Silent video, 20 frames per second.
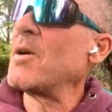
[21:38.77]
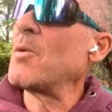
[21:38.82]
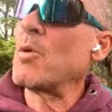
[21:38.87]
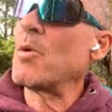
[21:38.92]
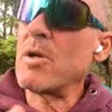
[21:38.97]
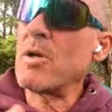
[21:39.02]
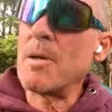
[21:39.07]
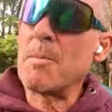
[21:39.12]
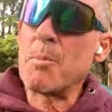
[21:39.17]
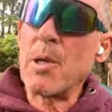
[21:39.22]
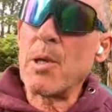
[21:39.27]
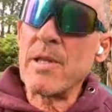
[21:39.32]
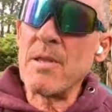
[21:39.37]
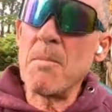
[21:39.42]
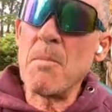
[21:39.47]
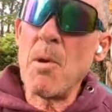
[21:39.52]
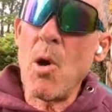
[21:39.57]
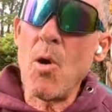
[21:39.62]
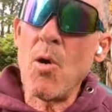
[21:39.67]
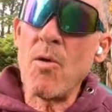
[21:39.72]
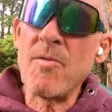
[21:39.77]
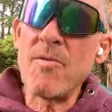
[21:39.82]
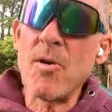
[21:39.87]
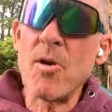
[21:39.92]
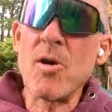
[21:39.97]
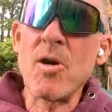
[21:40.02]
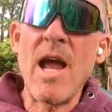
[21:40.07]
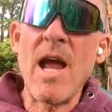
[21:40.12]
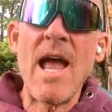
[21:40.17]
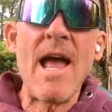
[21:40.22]
we're going to bring them
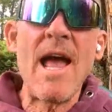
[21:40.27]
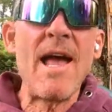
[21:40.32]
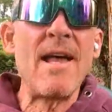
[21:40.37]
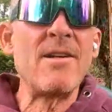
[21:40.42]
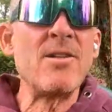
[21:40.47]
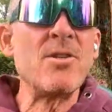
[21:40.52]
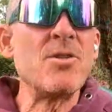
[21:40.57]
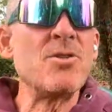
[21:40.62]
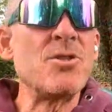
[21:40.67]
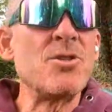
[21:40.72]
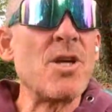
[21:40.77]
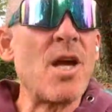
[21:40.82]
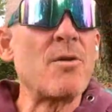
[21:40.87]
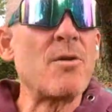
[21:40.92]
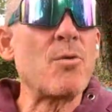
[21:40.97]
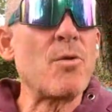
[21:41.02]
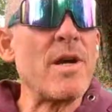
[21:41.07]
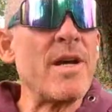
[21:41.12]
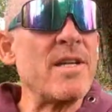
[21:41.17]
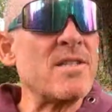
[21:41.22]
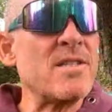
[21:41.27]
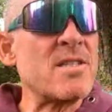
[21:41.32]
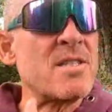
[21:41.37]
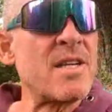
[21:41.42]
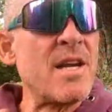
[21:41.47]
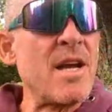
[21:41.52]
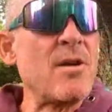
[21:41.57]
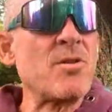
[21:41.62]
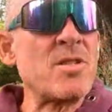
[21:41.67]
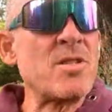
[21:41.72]
over and generate
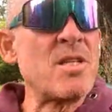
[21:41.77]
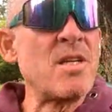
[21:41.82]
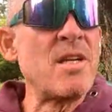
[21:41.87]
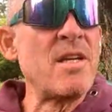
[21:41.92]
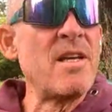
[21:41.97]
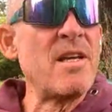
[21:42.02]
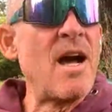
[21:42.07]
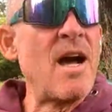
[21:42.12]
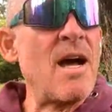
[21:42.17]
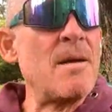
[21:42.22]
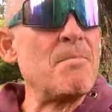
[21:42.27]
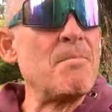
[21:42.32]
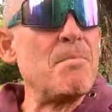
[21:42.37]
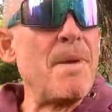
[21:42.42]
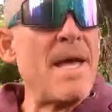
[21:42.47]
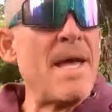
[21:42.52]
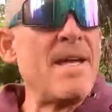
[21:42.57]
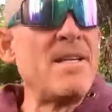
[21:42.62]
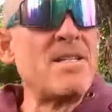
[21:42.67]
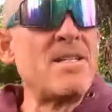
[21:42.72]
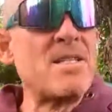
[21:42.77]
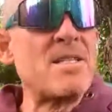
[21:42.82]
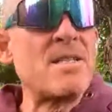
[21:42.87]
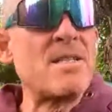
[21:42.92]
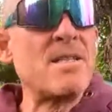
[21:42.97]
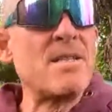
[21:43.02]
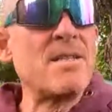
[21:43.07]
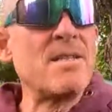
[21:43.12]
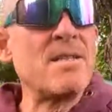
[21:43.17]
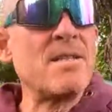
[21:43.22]
scarcity on base
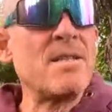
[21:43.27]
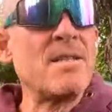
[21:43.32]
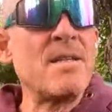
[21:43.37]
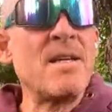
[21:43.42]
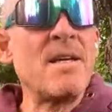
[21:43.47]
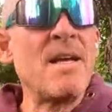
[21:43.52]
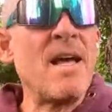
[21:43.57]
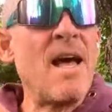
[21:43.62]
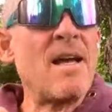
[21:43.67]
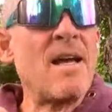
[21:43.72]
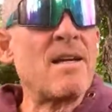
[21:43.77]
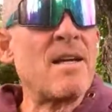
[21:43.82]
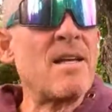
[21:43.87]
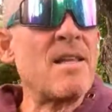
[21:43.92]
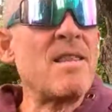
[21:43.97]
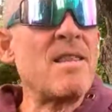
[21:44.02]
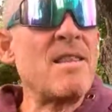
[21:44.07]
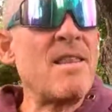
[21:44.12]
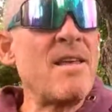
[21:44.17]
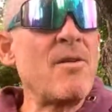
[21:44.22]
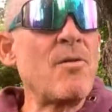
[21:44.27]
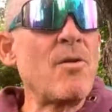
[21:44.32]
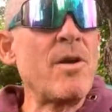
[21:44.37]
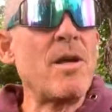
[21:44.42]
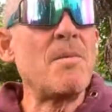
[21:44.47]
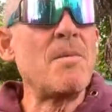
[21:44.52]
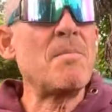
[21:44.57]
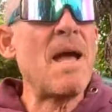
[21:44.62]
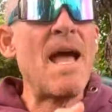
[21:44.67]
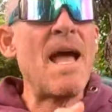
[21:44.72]
and on
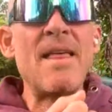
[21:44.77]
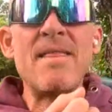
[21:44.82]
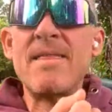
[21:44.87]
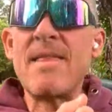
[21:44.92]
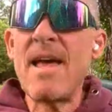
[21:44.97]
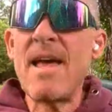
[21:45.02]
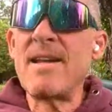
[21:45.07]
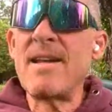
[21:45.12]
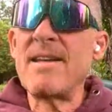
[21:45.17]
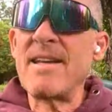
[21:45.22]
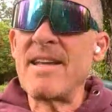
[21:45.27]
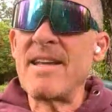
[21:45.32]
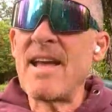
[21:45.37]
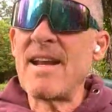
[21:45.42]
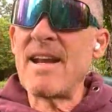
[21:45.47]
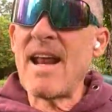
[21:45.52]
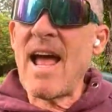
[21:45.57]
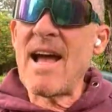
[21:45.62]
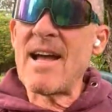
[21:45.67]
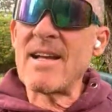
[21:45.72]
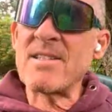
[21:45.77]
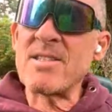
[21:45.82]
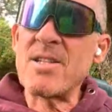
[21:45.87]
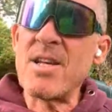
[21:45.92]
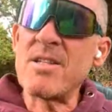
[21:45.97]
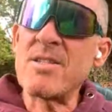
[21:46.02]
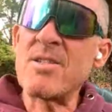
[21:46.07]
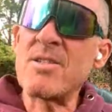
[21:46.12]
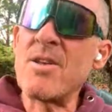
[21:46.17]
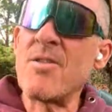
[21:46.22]
Ethereum, and then get
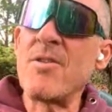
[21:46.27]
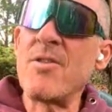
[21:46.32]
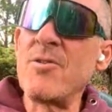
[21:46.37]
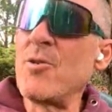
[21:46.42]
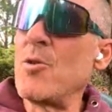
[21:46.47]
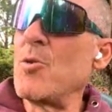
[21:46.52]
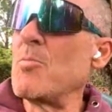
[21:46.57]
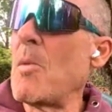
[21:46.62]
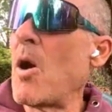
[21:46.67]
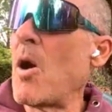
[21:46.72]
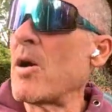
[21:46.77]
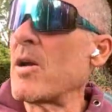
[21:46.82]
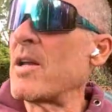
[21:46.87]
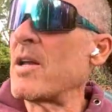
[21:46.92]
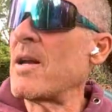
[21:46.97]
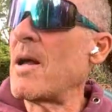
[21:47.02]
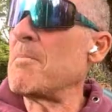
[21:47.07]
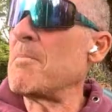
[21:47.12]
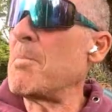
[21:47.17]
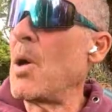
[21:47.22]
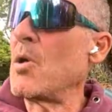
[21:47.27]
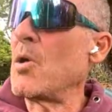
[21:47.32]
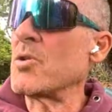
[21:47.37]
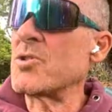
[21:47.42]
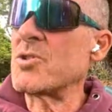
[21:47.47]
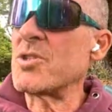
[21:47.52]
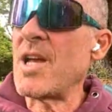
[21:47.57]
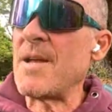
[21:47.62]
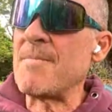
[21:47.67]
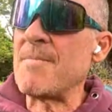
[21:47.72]
access to the new market on
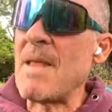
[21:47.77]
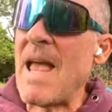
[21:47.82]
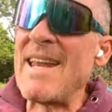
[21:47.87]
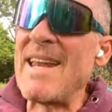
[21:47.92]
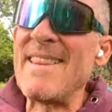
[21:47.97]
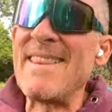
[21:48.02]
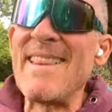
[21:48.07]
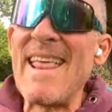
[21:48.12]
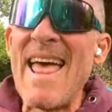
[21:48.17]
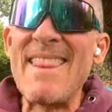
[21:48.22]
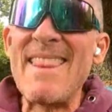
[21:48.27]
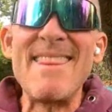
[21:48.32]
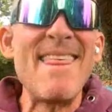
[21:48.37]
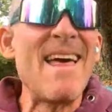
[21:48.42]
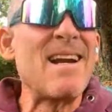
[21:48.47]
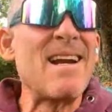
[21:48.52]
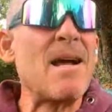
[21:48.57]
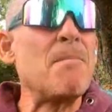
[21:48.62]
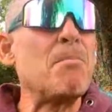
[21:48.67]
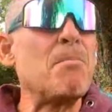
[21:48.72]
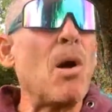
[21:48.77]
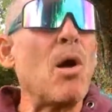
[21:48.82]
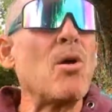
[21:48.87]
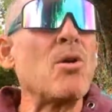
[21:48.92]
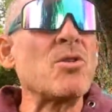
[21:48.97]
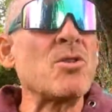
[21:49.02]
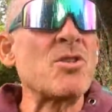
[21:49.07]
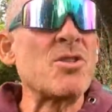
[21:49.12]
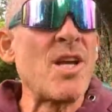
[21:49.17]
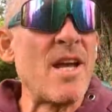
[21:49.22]
Pulsechain. And then on
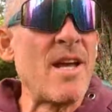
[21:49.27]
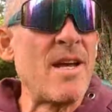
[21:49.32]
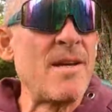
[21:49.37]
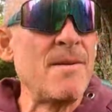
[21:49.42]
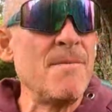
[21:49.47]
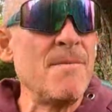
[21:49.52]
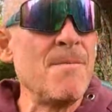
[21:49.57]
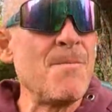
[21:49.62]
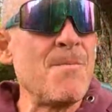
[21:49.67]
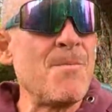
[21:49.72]
Pulsechain